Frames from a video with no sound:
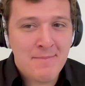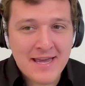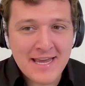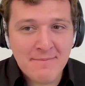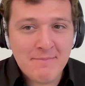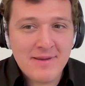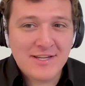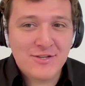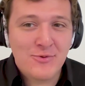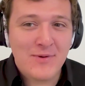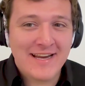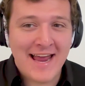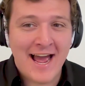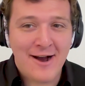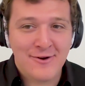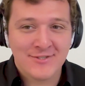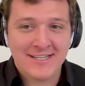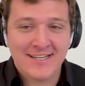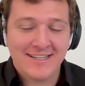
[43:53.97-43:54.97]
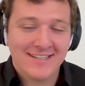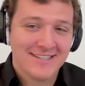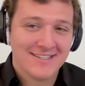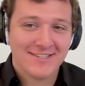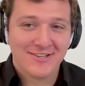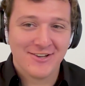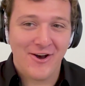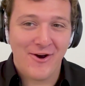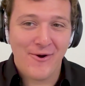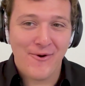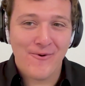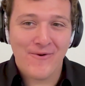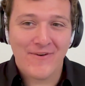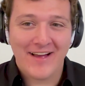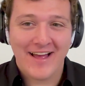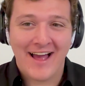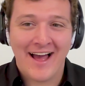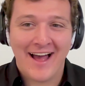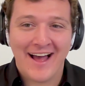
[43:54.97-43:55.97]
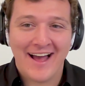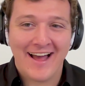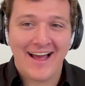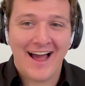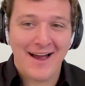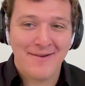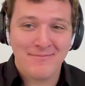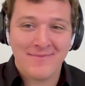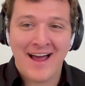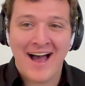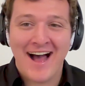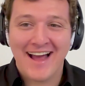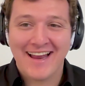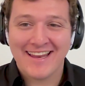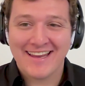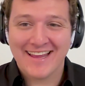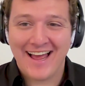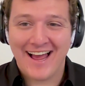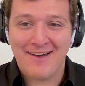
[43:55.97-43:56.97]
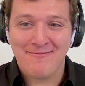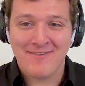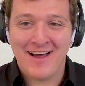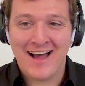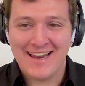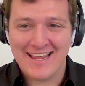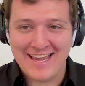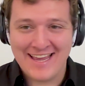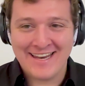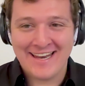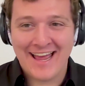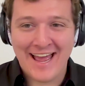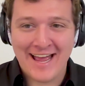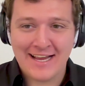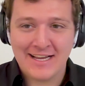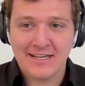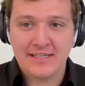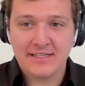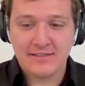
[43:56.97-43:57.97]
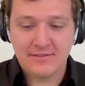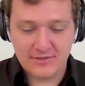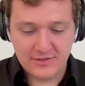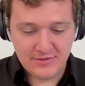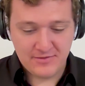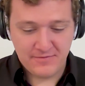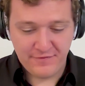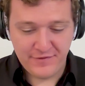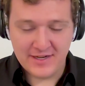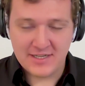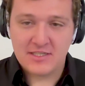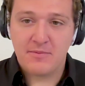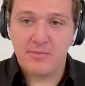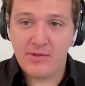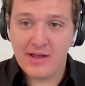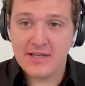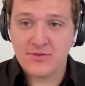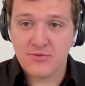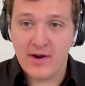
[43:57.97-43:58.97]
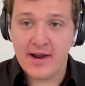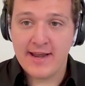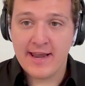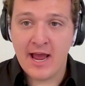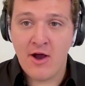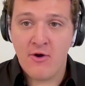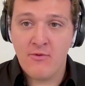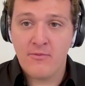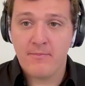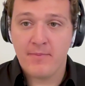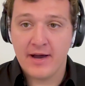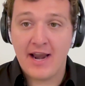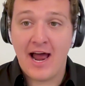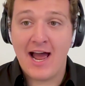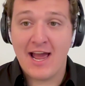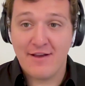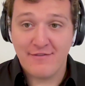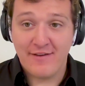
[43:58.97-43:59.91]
in between housing, so uh, I'm not I'm not in a fixed place right now. But I have